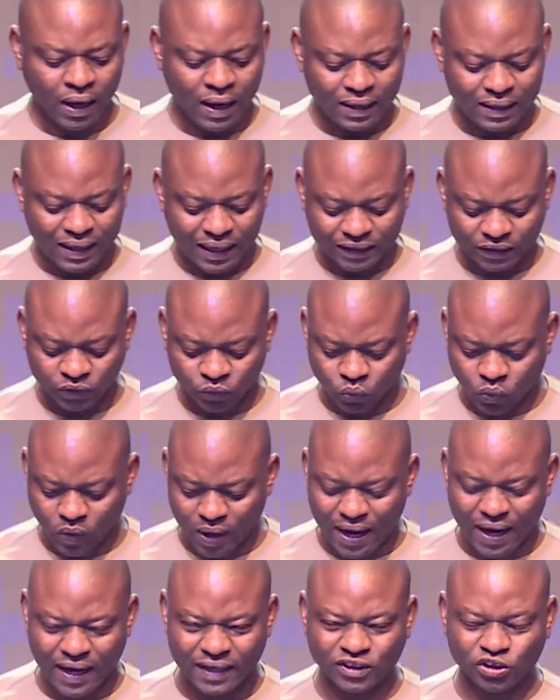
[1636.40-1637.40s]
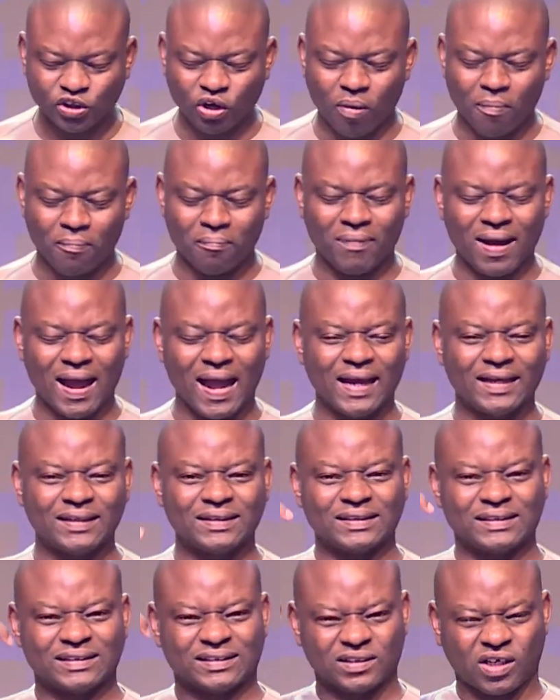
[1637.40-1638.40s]
That is when your mind
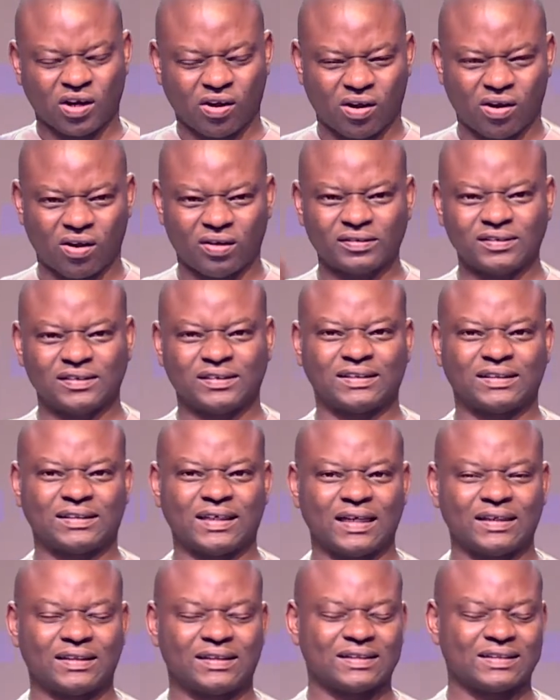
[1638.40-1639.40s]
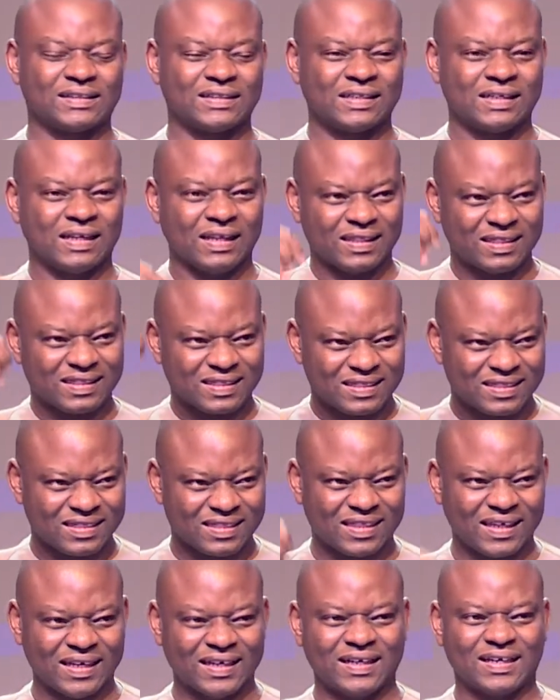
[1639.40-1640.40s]
is constantly
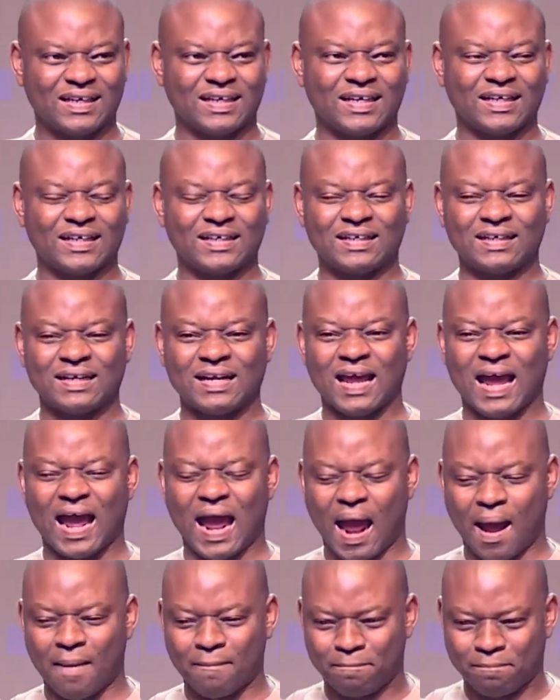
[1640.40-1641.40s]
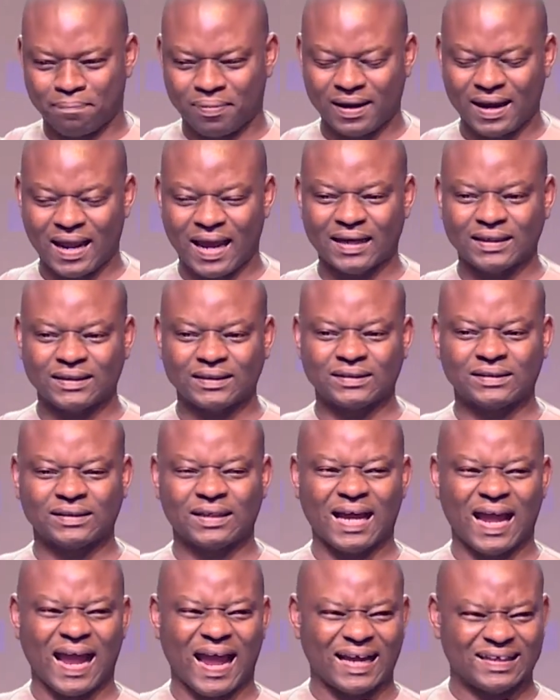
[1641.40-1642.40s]
thinking and planning
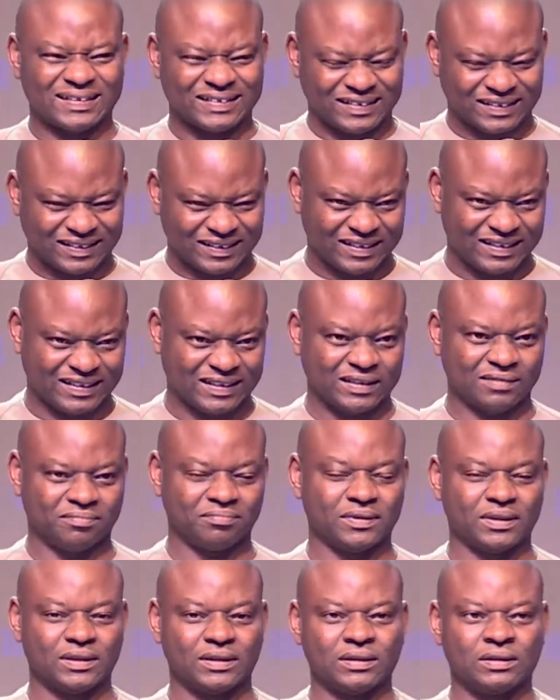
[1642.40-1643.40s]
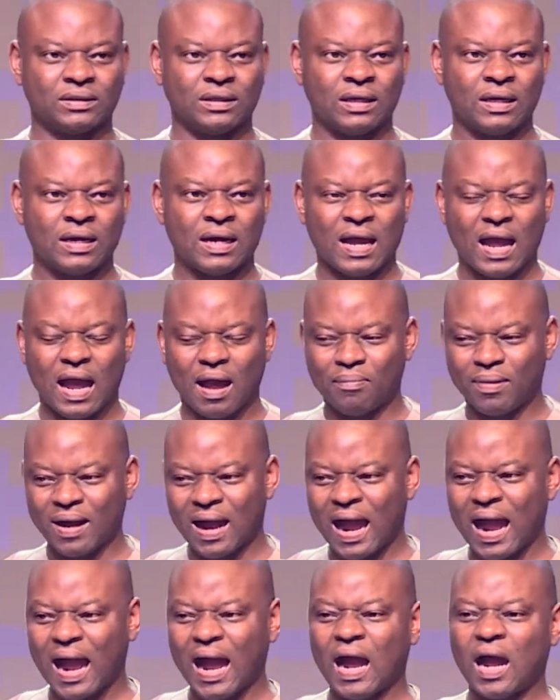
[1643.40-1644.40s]
and scheming about
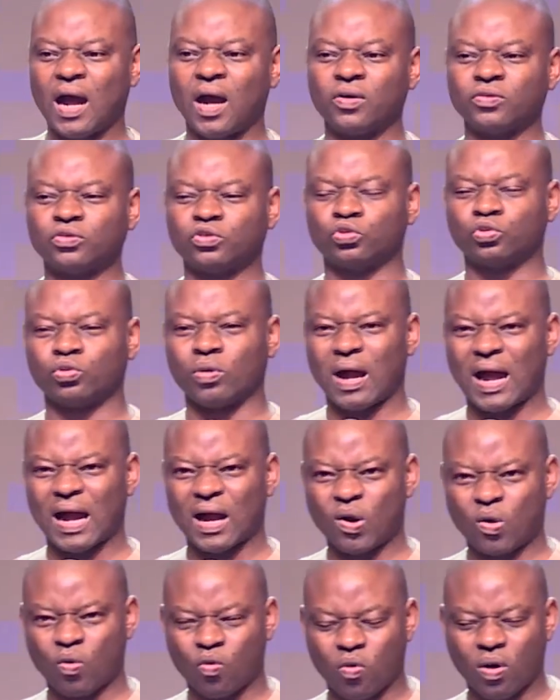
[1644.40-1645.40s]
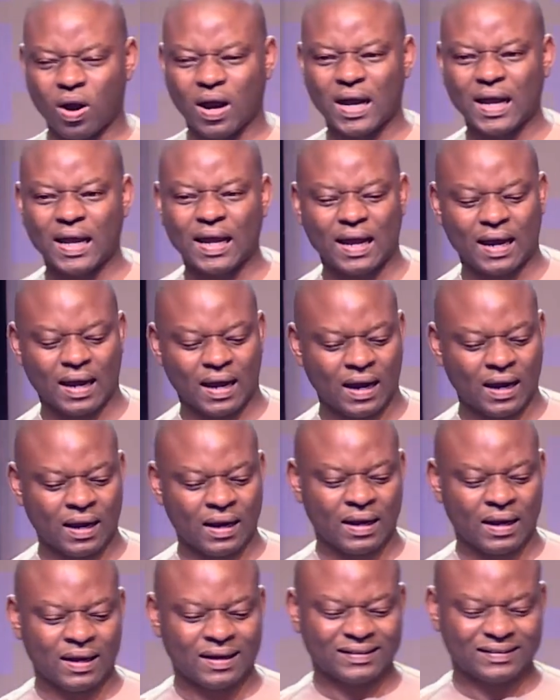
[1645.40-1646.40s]
how to acquire
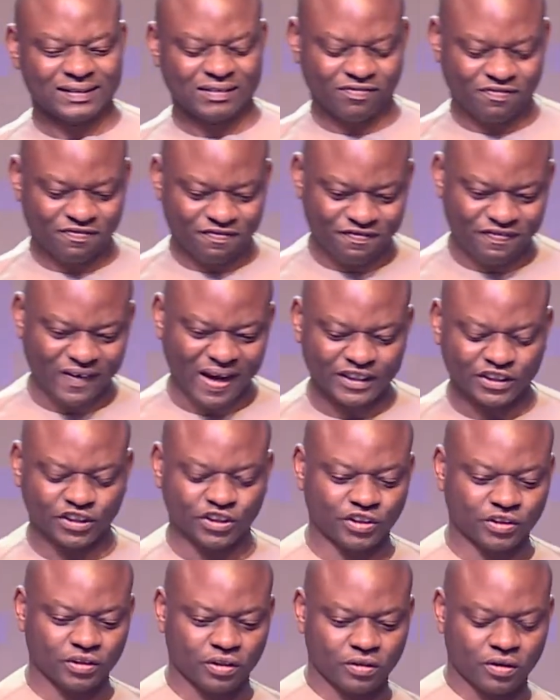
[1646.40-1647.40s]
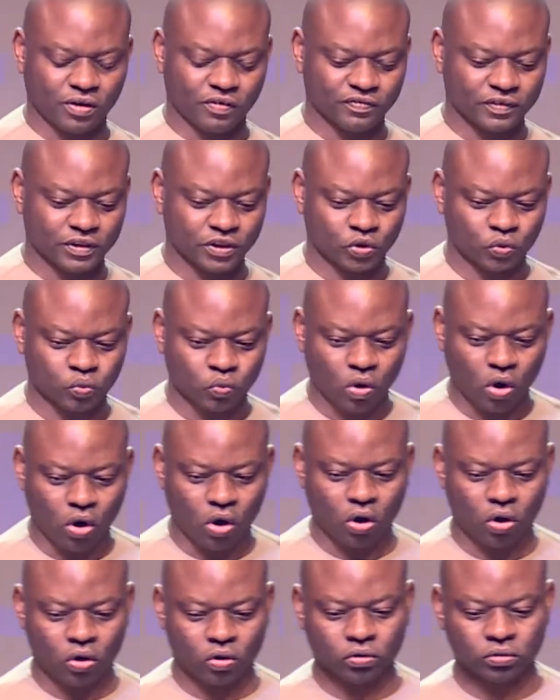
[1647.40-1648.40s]
the fashion of this
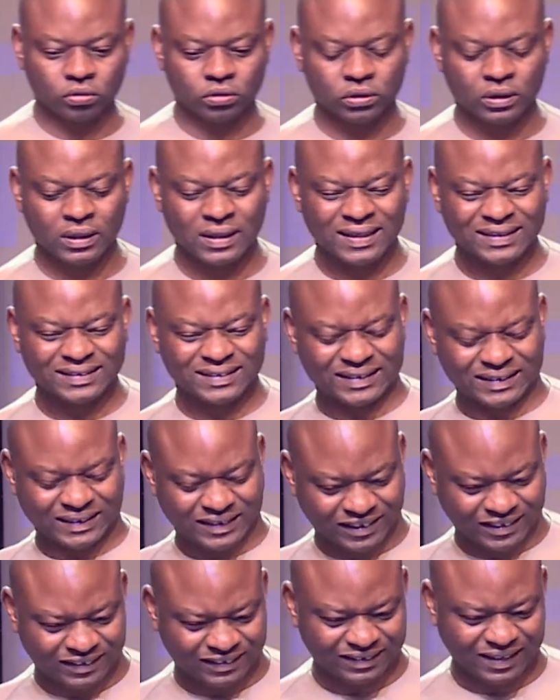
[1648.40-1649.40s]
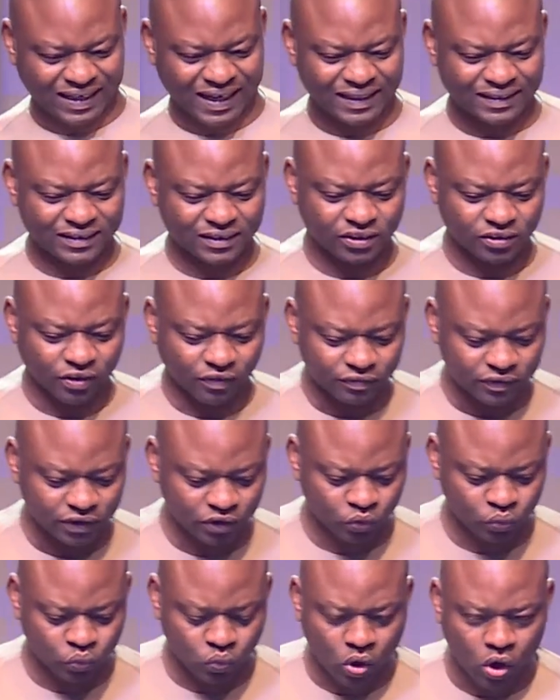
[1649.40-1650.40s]
world, the trends of
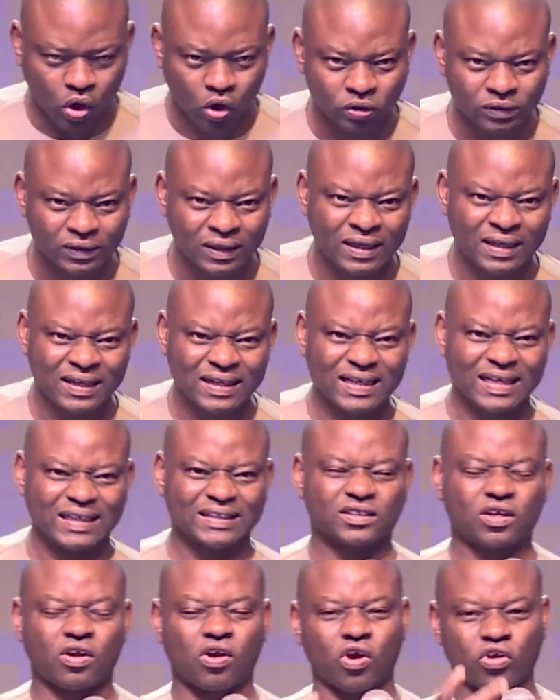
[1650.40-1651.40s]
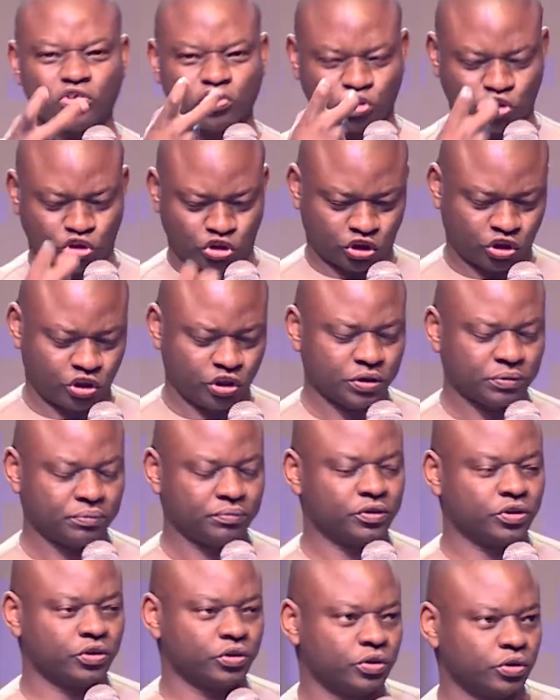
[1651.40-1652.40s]
this world. It
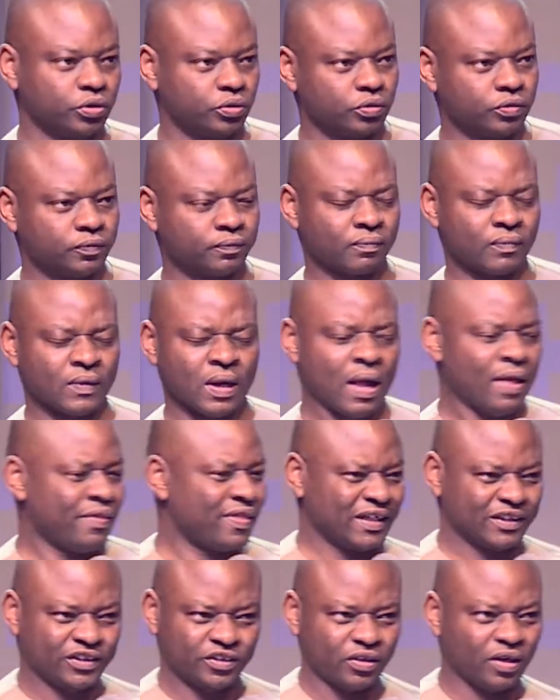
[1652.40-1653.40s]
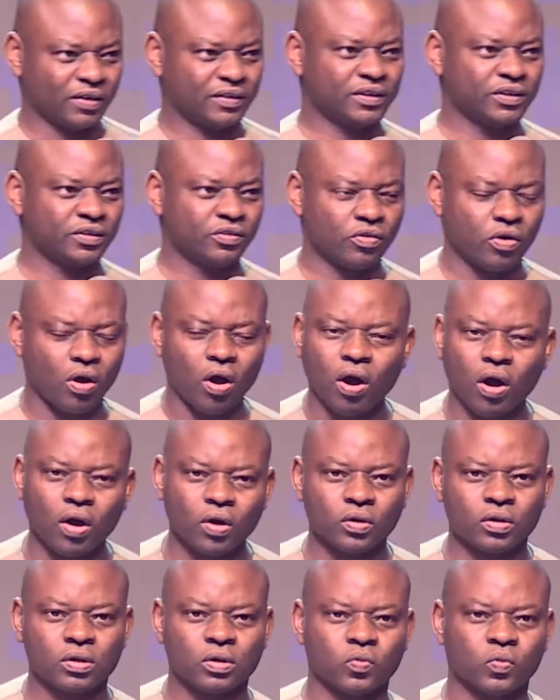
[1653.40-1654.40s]
consumes you. There's nothing
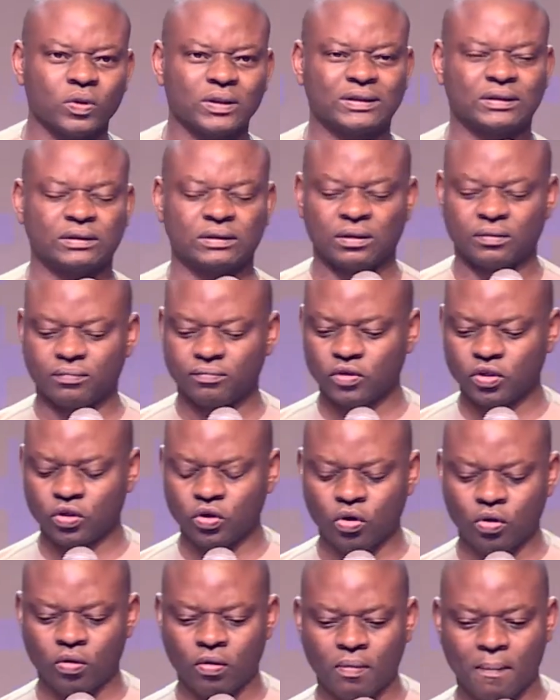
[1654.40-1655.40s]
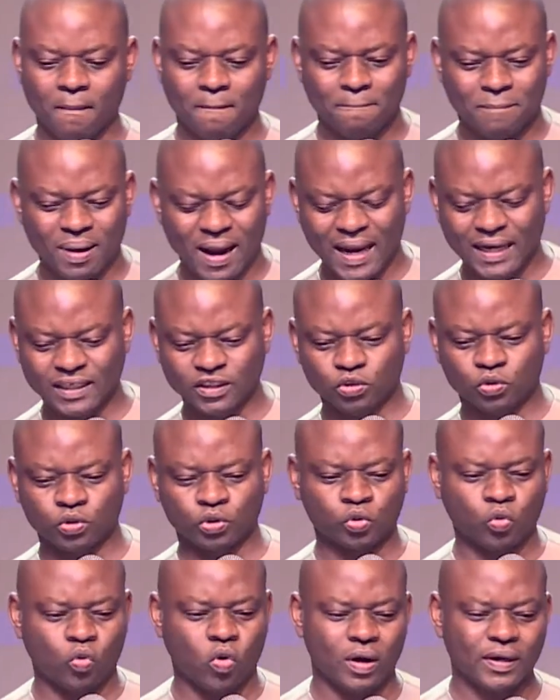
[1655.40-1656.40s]
wrong with, you know, buying
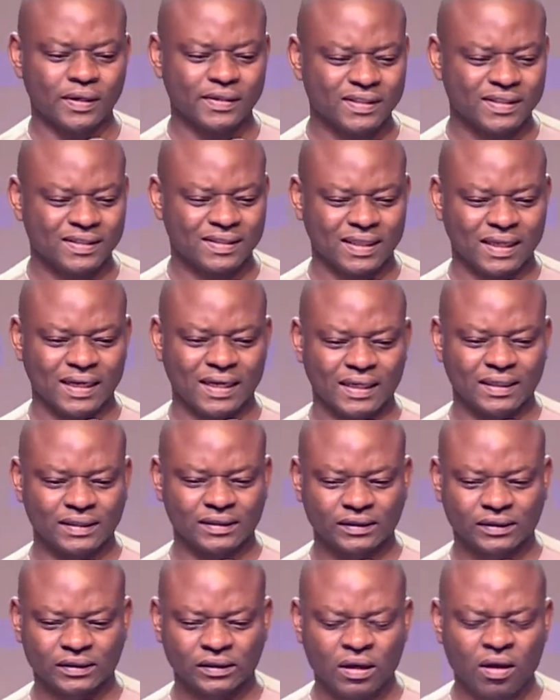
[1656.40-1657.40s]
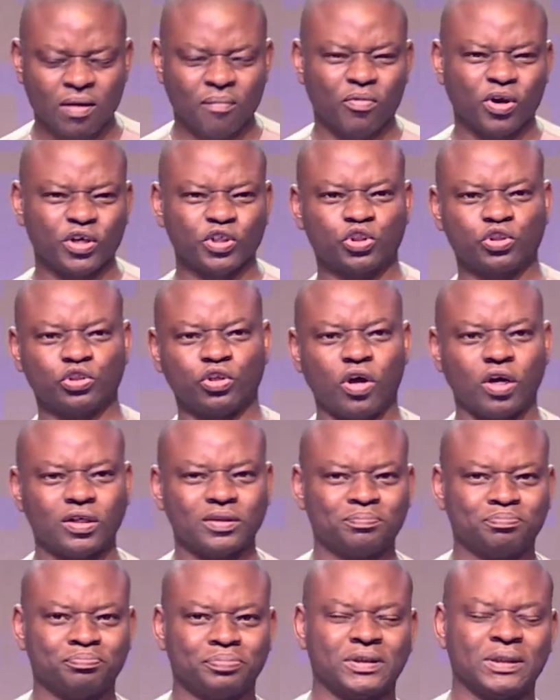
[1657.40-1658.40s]
good quality things, but it should
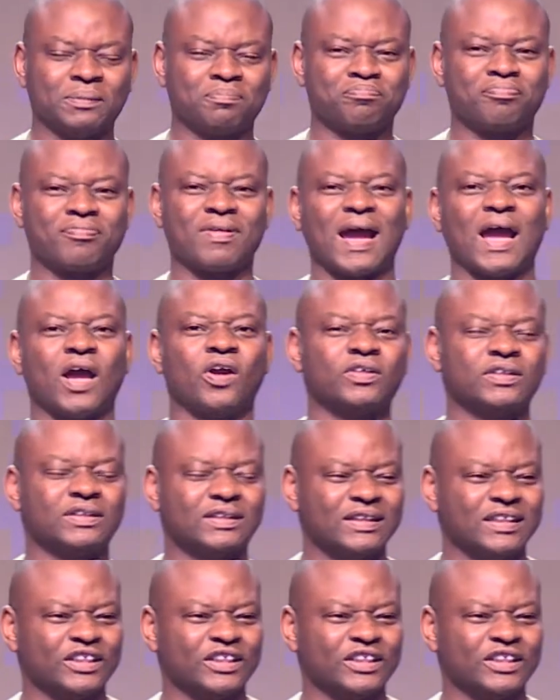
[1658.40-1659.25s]
not be priority.